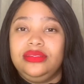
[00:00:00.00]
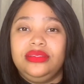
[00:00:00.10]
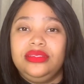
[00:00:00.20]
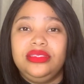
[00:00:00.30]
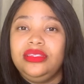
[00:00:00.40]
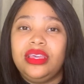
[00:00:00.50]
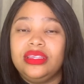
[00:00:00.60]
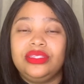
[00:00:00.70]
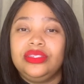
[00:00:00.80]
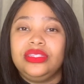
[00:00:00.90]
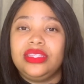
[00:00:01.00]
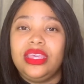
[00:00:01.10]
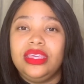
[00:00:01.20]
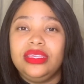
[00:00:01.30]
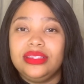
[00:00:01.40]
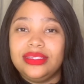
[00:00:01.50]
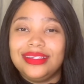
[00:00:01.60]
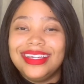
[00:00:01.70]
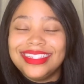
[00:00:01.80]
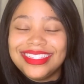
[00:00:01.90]
she has to stay.
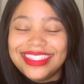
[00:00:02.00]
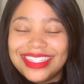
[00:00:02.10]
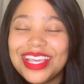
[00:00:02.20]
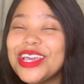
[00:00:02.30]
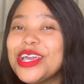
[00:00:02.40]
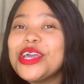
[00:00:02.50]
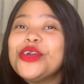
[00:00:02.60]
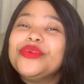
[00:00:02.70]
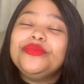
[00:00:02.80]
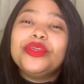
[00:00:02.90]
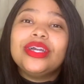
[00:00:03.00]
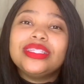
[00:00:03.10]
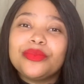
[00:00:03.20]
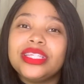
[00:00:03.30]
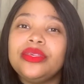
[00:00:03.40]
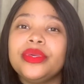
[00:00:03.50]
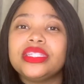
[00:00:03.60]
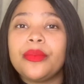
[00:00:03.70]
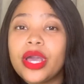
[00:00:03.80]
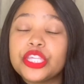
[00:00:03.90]
But because my
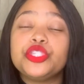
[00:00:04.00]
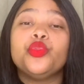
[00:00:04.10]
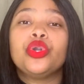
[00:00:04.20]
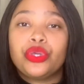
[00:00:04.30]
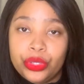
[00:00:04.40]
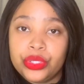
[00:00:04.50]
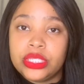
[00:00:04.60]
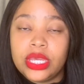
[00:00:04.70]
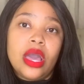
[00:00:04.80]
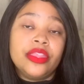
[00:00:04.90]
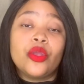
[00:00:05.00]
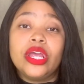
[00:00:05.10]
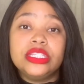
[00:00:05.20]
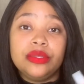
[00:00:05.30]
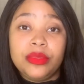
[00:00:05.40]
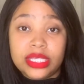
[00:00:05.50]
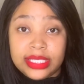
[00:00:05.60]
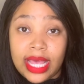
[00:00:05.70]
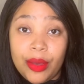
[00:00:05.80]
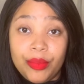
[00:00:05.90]
semester marks were good, they granted me a
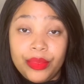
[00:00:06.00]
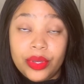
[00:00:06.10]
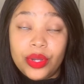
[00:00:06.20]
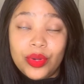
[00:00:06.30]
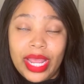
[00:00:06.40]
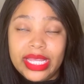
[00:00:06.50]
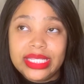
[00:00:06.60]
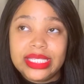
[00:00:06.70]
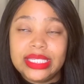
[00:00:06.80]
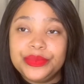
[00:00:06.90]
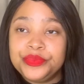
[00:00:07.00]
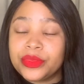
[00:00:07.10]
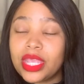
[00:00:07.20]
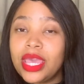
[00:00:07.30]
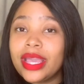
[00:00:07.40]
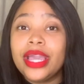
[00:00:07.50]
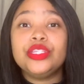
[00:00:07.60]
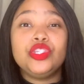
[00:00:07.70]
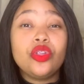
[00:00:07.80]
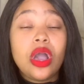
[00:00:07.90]
sub, right?
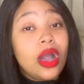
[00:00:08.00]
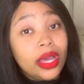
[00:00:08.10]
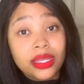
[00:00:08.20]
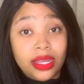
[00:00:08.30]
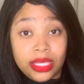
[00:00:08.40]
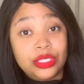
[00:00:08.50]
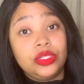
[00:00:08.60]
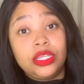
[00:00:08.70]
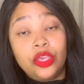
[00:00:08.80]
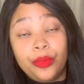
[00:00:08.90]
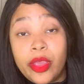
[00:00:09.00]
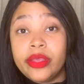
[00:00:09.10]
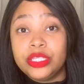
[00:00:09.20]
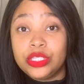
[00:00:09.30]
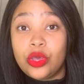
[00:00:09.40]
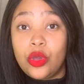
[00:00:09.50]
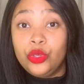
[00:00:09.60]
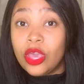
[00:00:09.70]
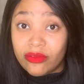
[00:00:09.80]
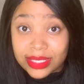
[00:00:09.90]
Guys, do you know how hard it is to tell your parents
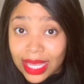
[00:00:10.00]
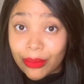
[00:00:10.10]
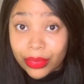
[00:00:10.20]
you have a sub?